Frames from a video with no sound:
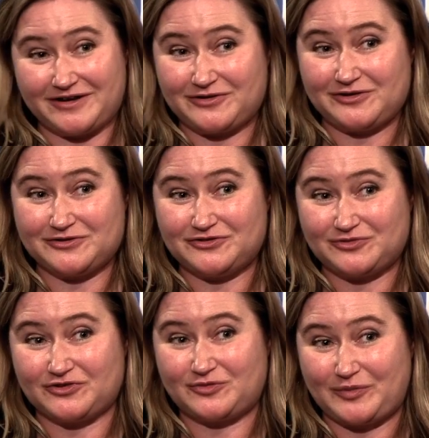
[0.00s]
includes
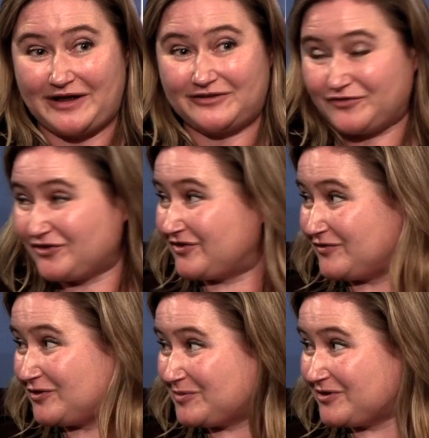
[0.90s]
respect for
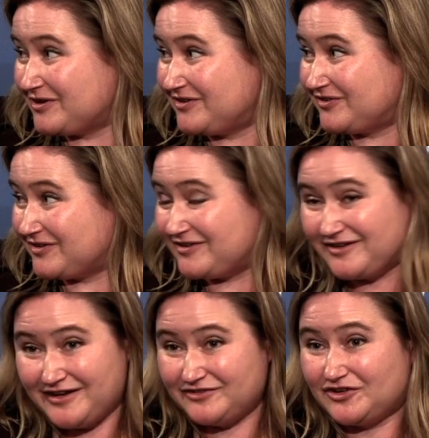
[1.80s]
civil liberties and
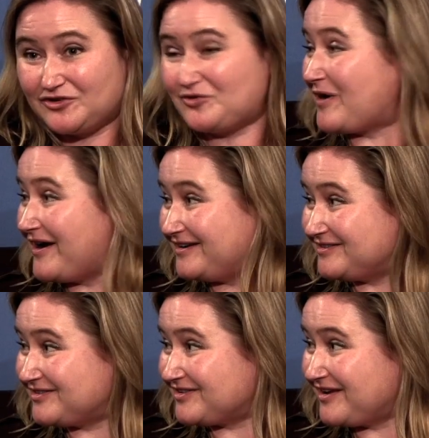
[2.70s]
digital
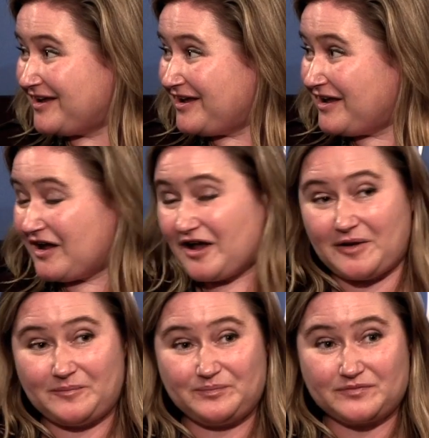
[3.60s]
rights,
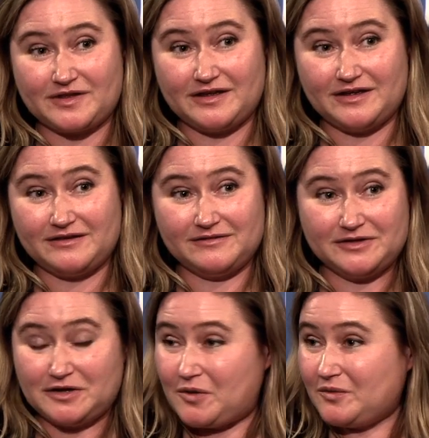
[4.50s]
um,
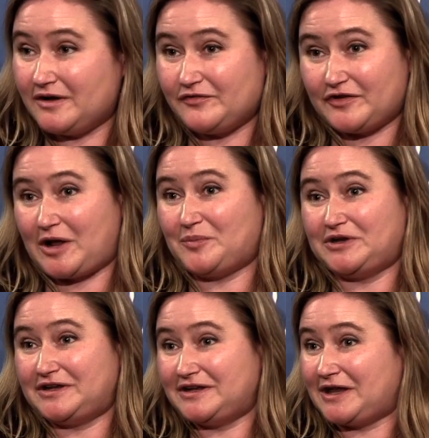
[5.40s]
you know, if a
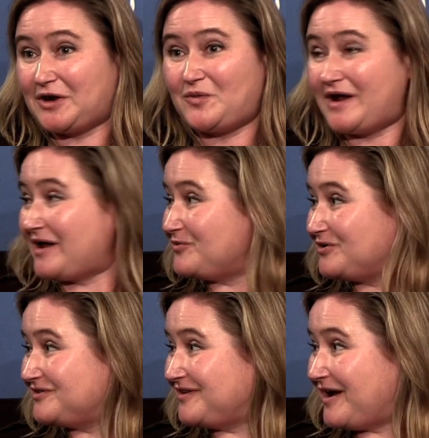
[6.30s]
company can get away
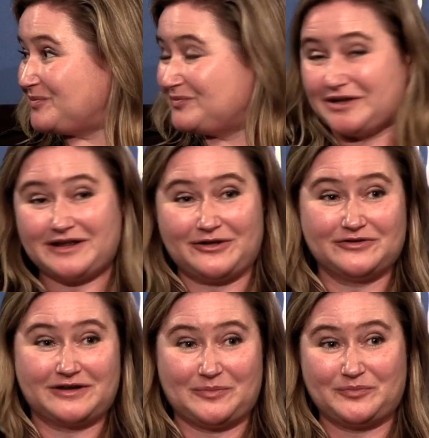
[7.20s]
with not being held
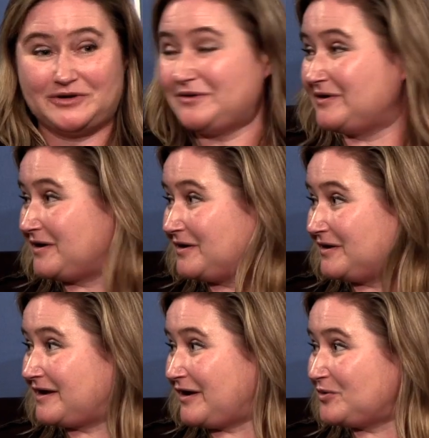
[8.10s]
accountable,
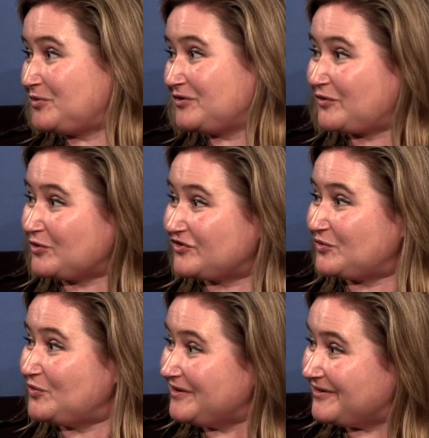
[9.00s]
accountable, of course it
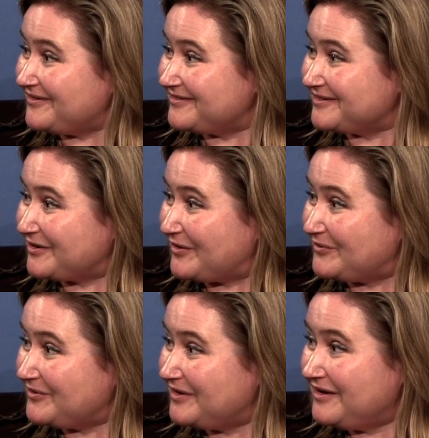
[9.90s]
will, you know
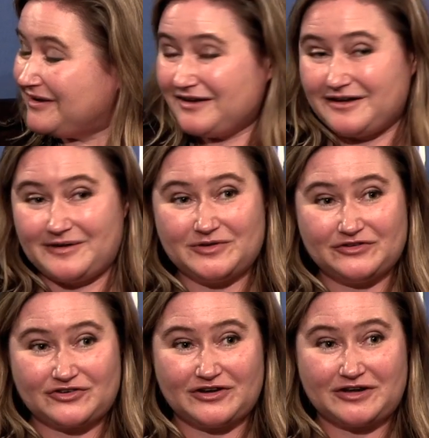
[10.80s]
um,
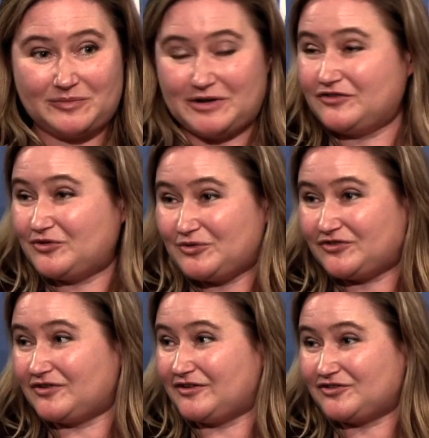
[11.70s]
it's going to commit to
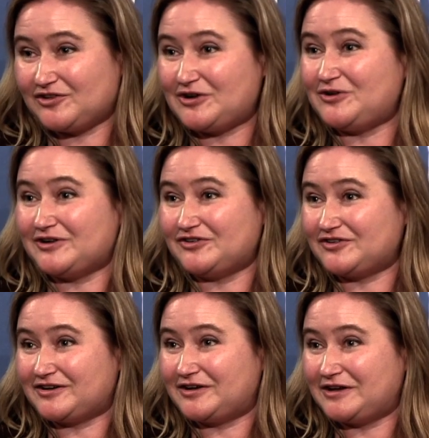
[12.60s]
as, as little as
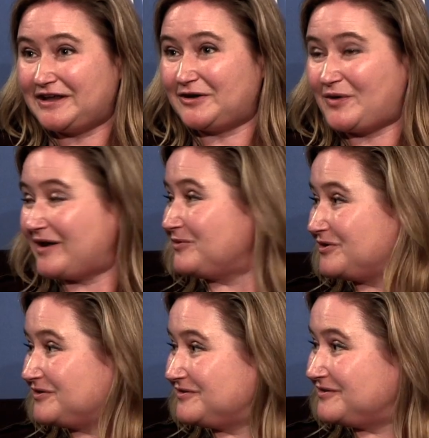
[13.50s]
it can get away
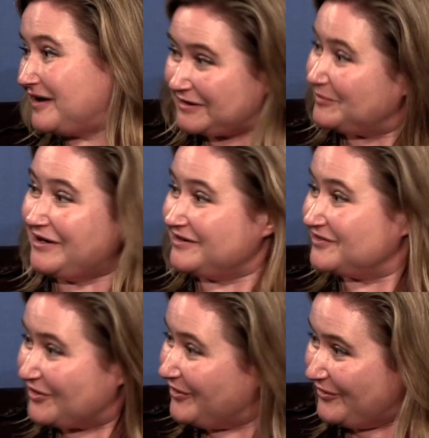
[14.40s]
with not committing to.